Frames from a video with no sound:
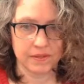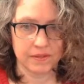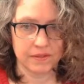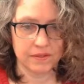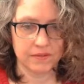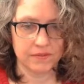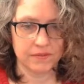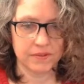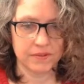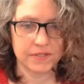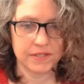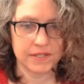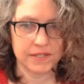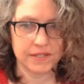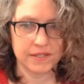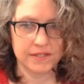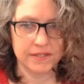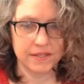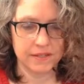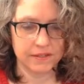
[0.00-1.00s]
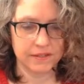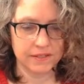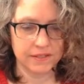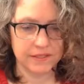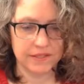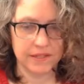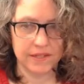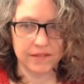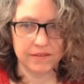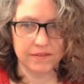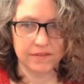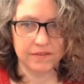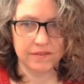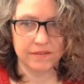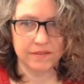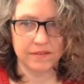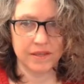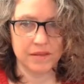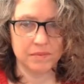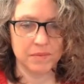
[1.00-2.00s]
As far as I can tell, it takes the
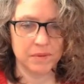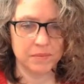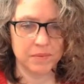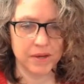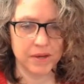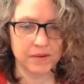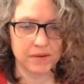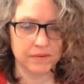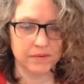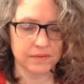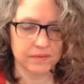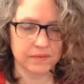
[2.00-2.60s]
same amount